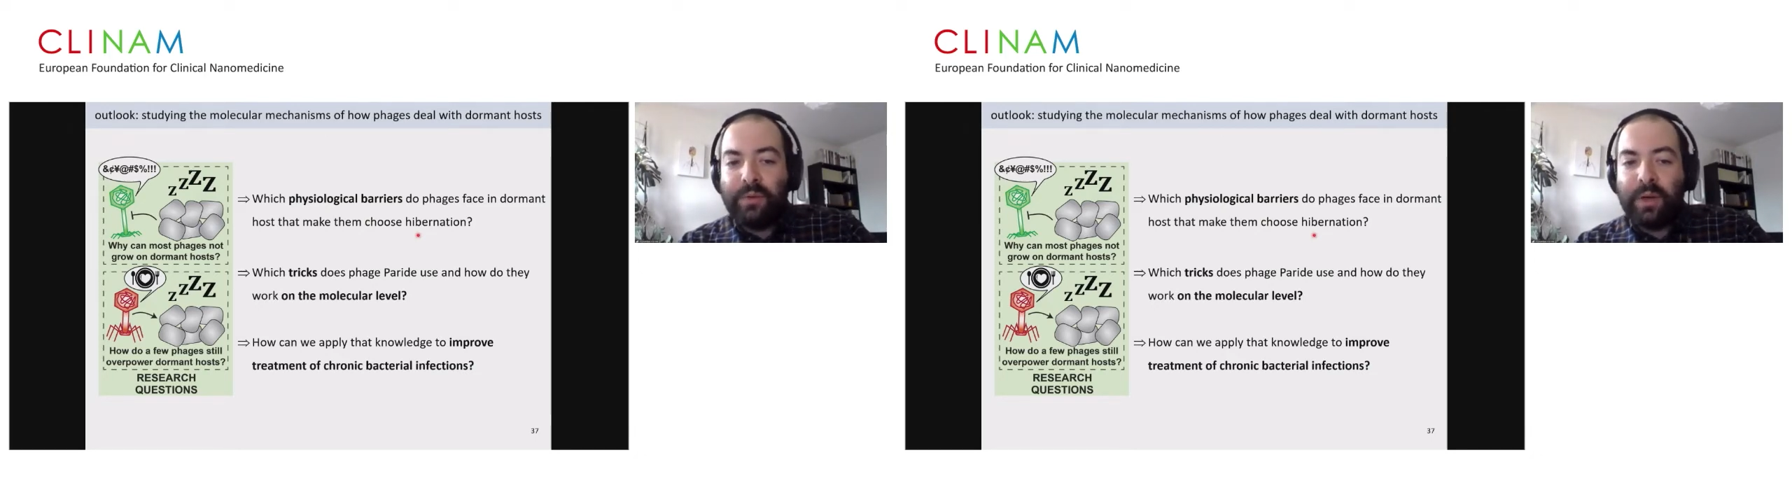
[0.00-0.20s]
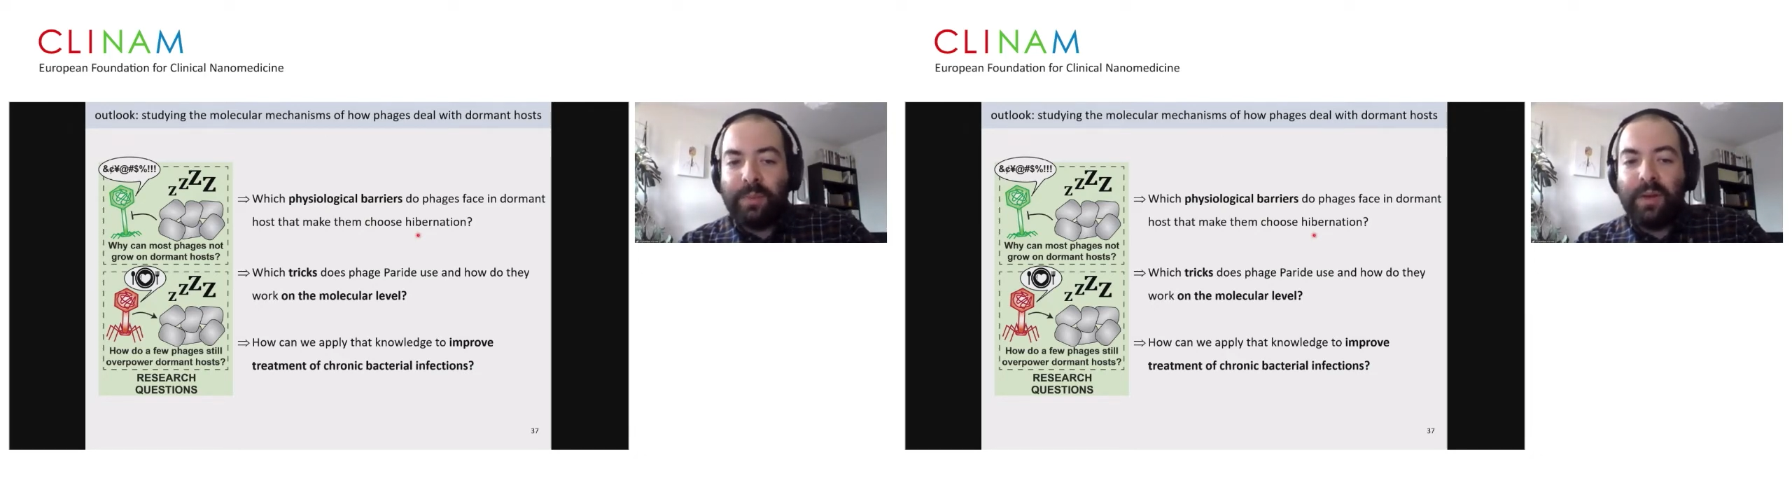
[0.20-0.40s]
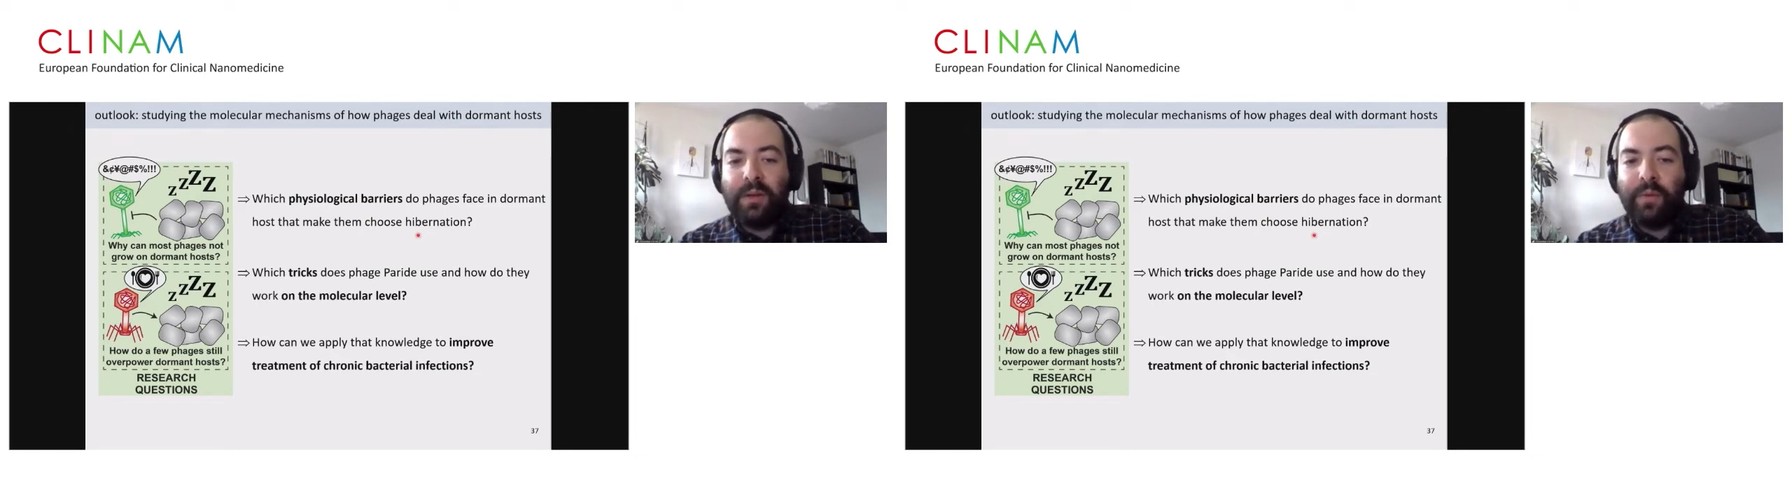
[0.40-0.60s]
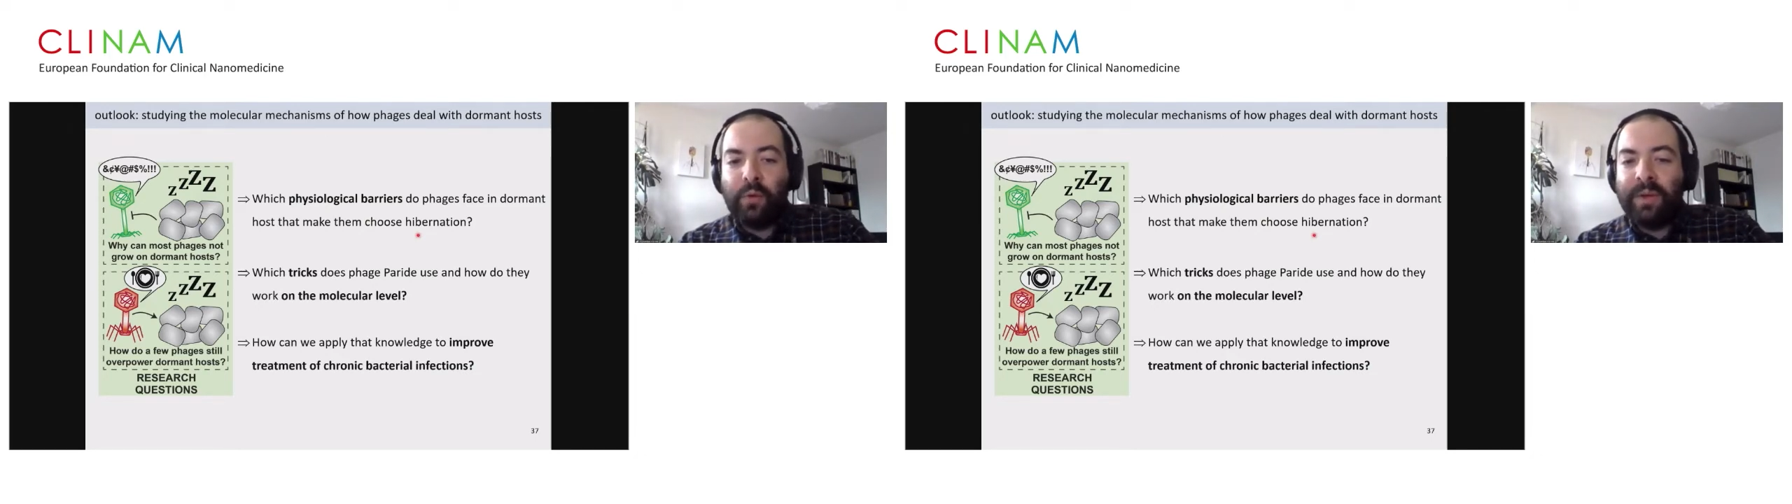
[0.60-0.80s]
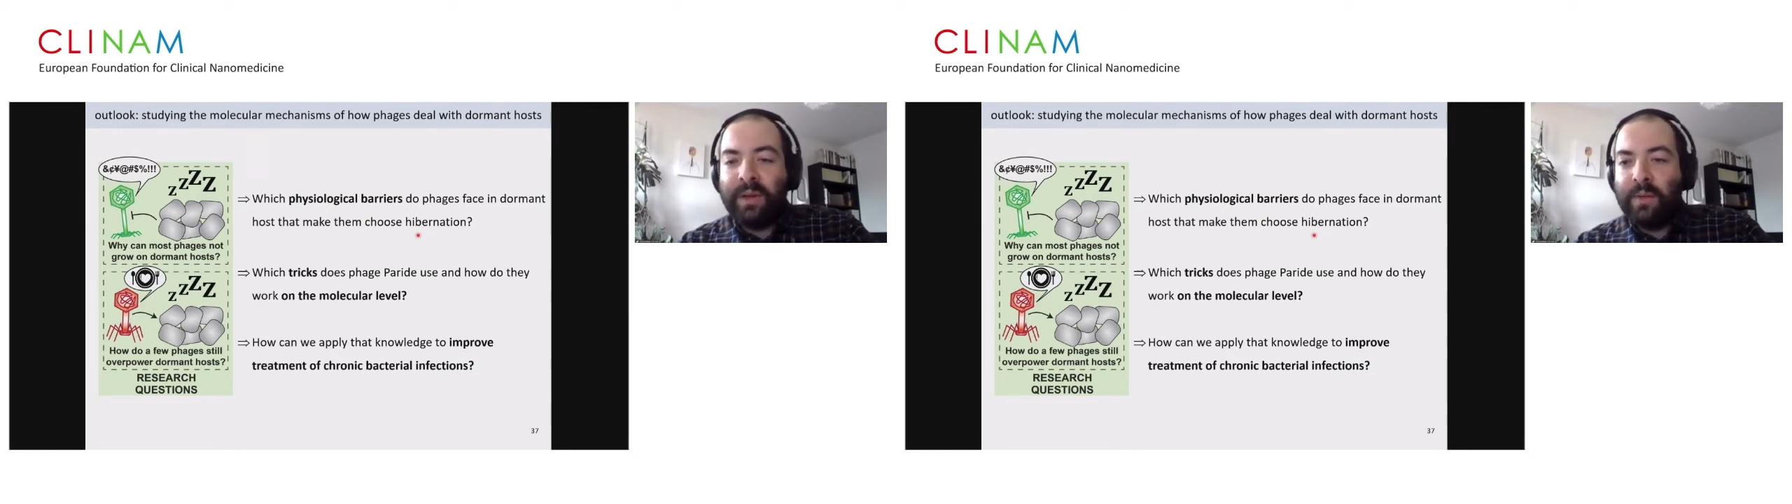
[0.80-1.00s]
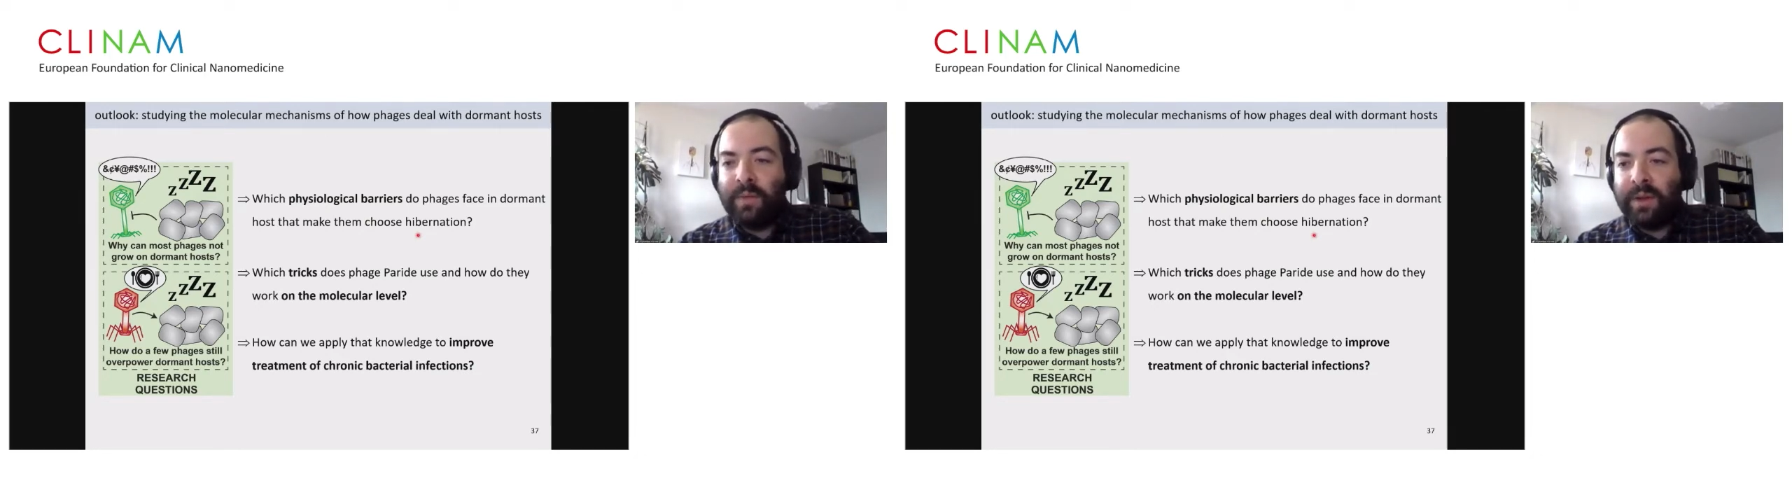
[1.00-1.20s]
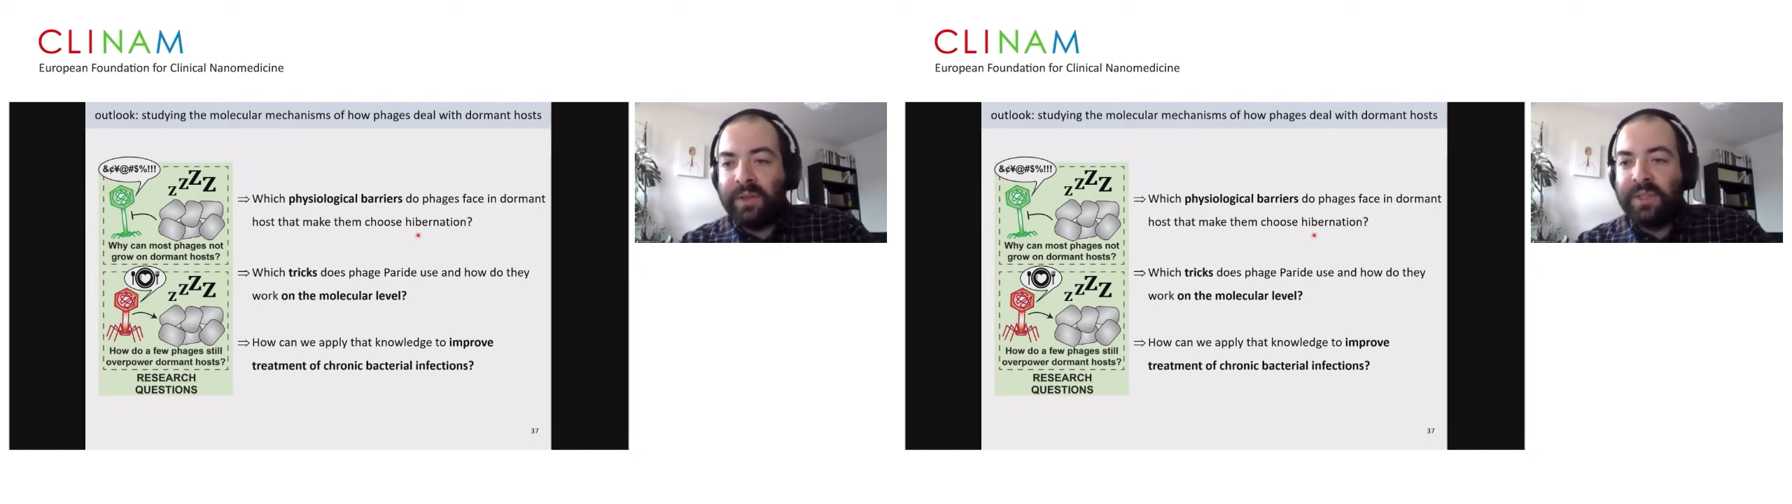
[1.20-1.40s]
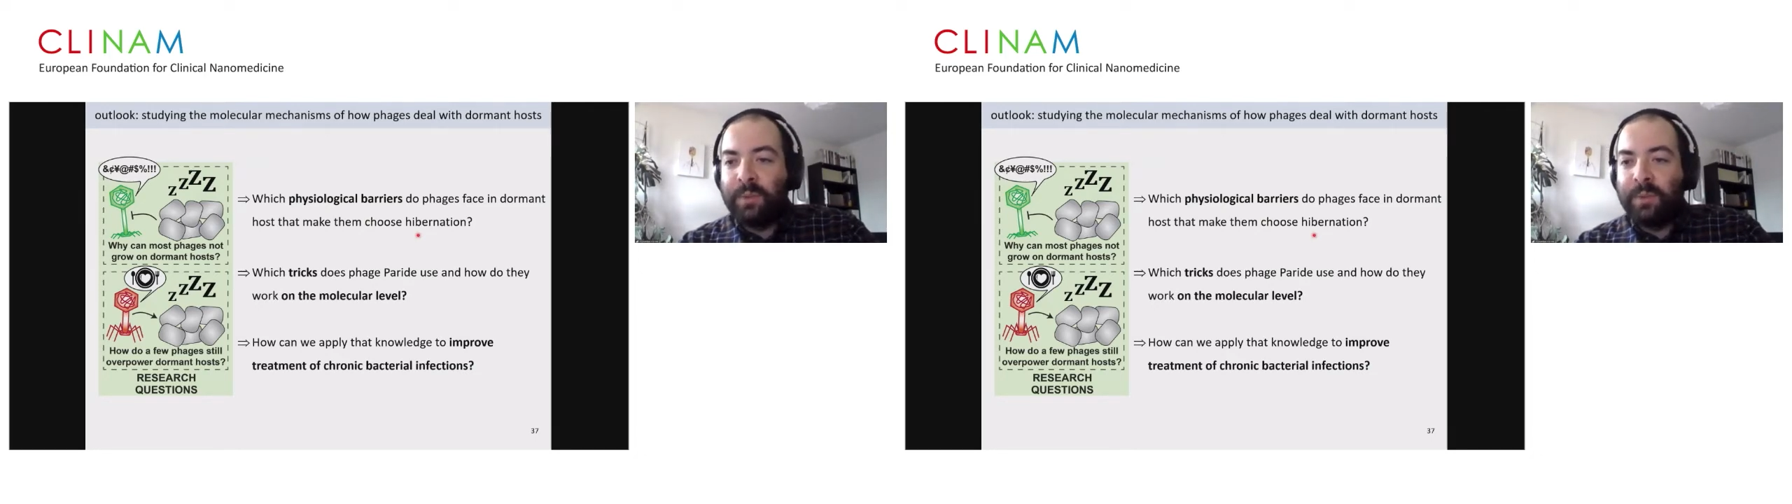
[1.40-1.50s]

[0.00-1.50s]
treatment of chronic infections